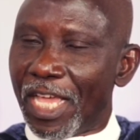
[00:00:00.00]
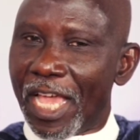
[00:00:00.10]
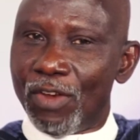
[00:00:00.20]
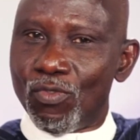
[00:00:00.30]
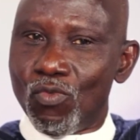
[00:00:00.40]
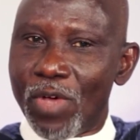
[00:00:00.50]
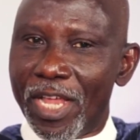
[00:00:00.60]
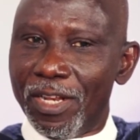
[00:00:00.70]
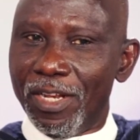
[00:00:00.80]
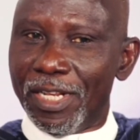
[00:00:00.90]
And
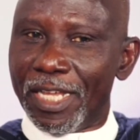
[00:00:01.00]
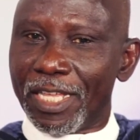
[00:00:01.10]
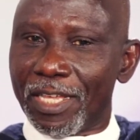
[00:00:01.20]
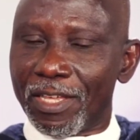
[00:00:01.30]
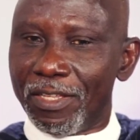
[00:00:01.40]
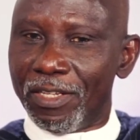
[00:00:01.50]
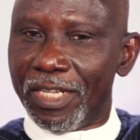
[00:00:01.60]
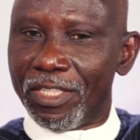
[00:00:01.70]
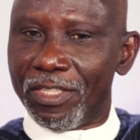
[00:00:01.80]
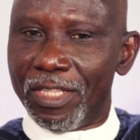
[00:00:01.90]
when
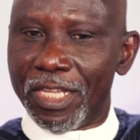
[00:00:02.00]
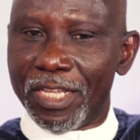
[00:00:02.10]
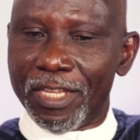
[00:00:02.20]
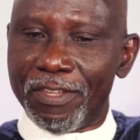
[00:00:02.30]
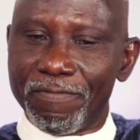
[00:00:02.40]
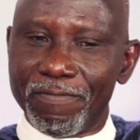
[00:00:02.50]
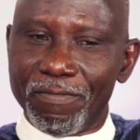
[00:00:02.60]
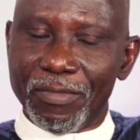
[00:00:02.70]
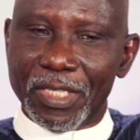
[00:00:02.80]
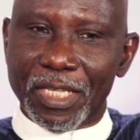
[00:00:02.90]
the
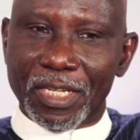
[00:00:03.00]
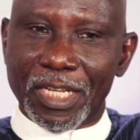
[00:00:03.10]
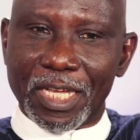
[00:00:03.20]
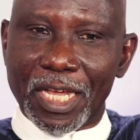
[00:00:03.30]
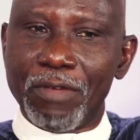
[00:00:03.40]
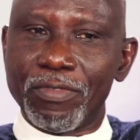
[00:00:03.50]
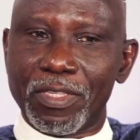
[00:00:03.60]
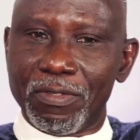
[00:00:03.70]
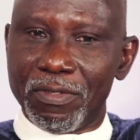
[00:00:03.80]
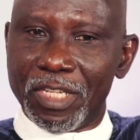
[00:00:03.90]

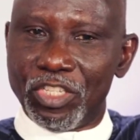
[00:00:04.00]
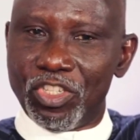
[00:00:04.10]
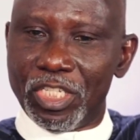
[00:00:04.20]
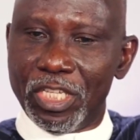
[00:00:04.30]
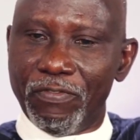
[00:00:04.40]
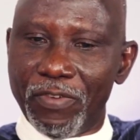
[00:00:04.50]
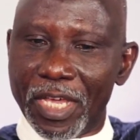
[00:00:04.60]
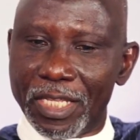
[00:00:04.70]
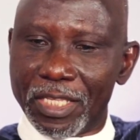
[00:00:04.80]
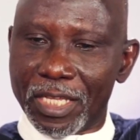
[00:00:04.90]
council, the chief
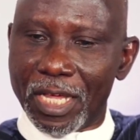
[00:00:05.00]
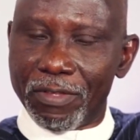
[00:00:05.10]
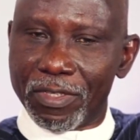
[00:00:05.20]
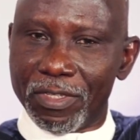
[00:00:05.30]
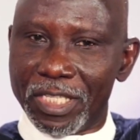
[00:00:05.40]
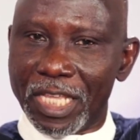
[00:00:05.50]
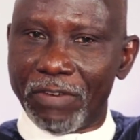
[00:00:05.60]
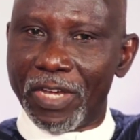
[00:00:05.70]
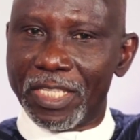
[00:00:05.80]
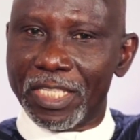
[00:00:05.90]
and his council, his
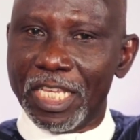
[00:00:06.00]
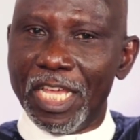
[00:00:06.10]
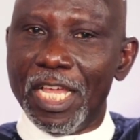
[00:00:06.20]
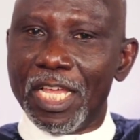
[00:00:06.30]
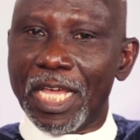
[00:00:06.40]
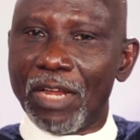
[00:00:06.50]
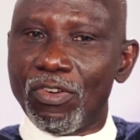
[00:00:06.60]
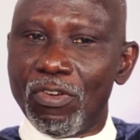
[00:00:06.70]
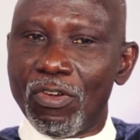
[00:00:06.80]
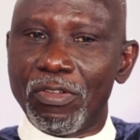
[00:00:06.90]
advisors,
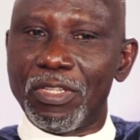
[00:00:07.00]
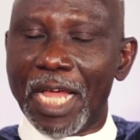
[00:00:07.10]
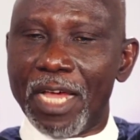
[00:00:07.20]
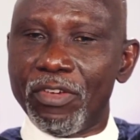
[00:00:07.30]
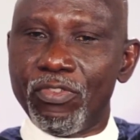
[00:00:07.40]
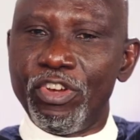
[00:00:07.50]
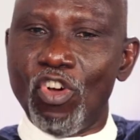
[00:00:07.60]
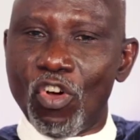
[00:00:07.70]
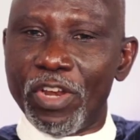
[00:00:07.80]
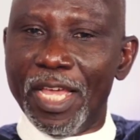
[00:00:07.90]
cannot agree
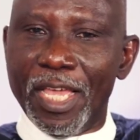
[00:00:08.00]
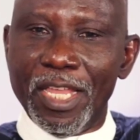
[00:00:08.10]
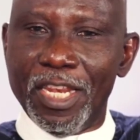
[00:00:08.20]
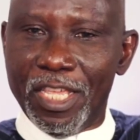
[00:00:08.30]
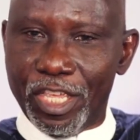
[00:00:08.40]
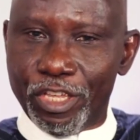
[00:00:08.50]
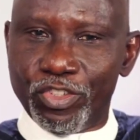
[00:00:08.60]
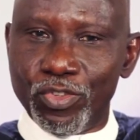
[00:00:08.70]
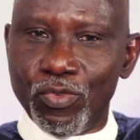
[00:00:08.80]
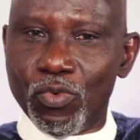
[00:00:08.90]
on any
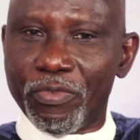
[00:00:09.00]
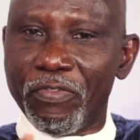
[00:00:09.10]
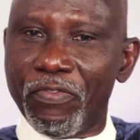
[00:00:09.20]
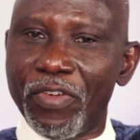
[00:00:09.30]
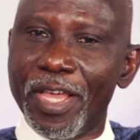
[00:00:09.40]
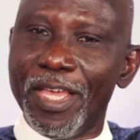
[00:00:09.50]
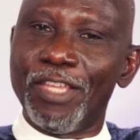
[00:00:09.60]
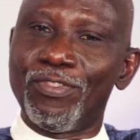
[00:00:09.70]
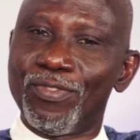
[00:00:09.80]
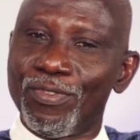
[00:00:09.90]
issue, we refer
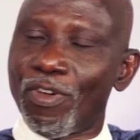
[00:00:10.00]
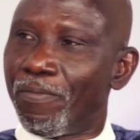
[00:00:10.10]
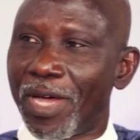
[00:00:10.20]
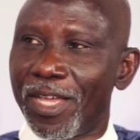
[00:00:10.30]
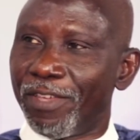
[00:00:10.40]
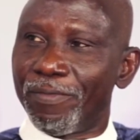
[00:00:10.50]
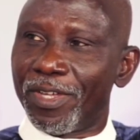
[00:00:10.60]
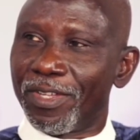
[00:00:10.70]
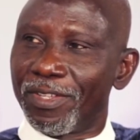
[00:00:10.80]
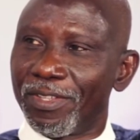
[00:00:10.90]
it to the
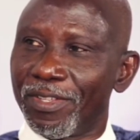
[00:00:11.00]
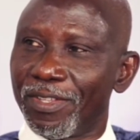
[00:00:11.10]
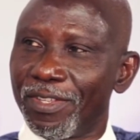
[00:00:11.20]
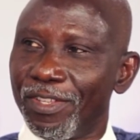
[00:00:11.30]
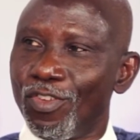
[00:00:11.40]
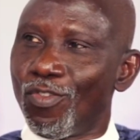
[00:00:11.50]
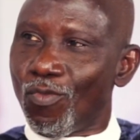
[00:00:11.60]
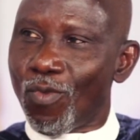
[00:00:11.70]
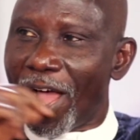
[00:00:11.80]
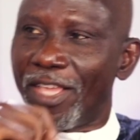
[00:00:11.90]
Obahima.
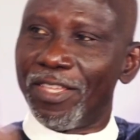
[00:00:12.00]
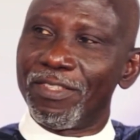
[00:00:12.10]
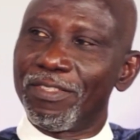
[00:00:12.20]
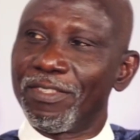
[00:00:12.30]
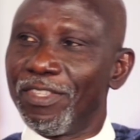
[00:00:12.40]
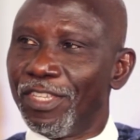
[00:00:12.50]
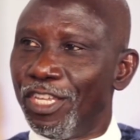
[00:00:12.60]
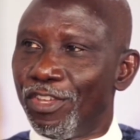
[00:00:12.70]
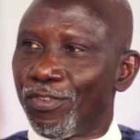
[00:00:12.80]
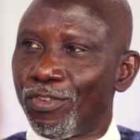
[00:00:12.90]
Why?
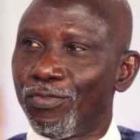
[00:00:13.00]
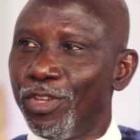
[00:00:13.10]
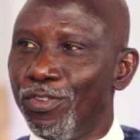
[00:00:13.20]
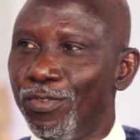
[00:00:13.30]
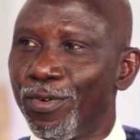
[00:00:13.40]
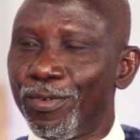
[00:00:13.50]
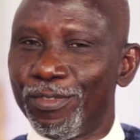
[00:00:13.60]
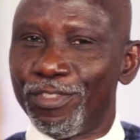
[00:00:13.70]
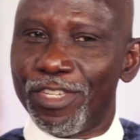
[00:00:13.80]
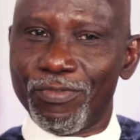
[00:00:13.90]
Because we know
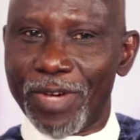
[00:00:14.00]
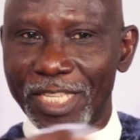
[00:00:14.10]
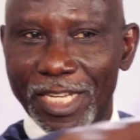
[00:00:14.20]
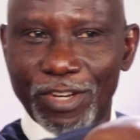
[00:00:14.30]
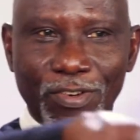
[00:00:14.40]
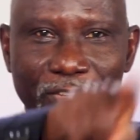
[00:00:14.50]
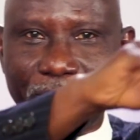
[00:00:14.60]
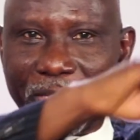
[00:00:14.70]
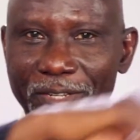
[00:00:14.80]
she's wiser than all the men.